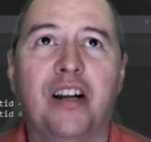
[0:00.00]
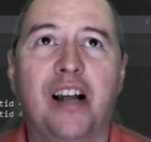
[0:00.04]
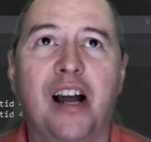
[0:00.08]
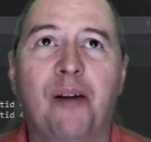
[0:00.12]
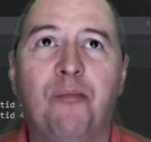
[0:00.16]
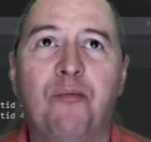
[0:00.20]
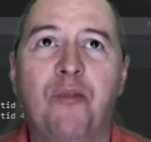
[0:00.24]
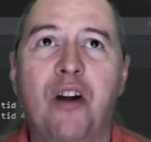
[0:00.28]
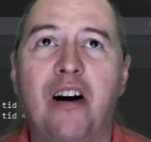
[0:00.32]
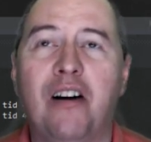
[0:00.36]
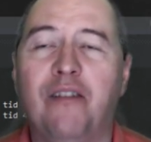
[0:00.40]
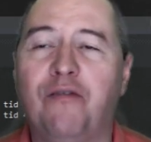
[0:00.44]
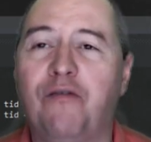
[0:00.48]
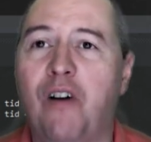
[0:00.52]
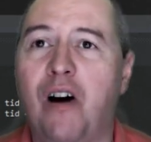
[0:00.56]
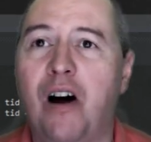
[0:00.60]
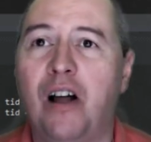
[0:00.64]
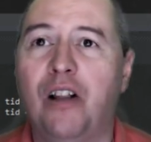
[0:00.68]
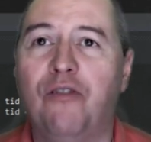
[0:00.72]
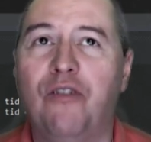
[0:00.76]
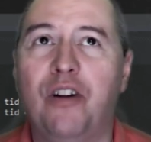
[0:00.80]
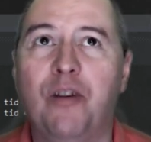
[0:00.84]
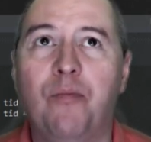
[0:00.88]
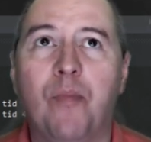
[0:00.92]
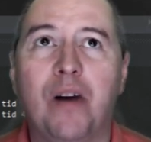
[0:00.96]
I'm not
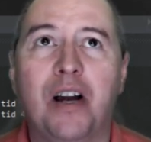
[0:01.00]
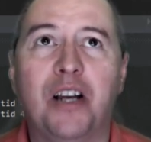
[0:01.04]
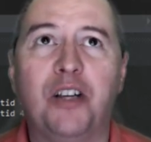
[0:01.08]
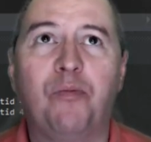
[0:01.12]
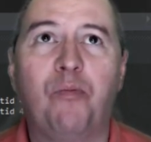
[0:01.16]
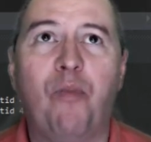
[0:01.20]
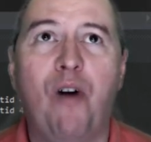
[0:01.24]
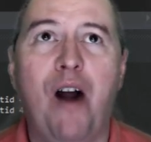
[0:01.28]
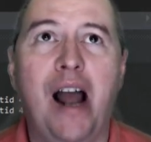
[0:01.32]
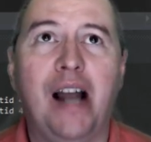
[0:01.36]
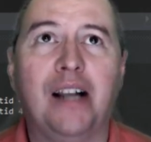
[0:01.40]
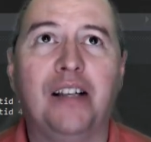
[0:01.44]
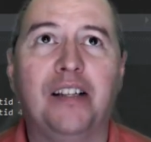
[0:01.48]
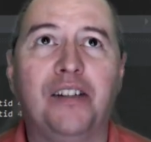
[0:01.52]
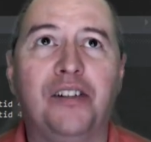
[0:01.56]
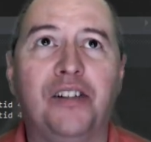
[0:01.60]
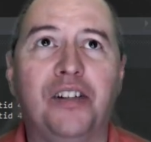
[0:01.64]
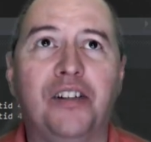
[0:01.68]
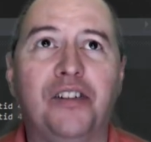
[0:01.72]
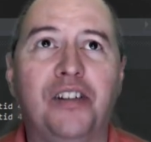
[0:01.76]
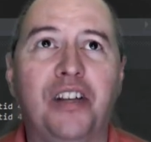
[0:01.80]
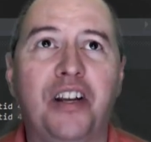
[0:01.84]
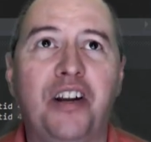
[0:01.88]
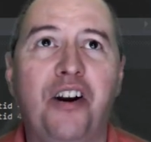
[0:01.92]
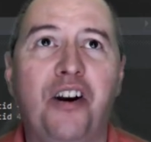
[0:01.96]
following best
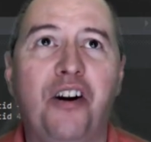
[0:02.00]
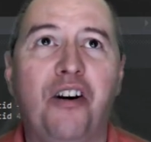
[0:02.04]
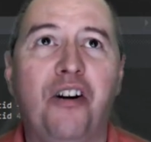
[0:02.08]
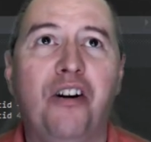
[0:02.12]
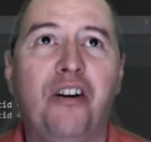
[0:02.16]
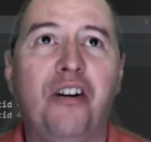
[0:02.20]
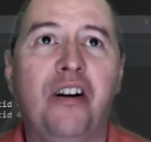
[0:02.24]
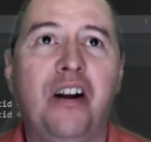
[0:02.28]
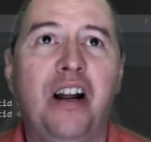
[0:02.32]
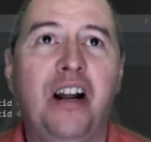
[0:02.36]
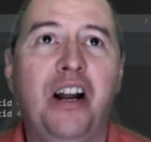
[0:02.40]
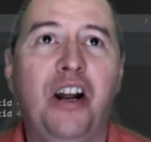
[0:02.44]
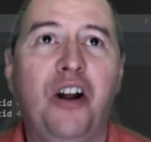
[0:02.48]
practices here.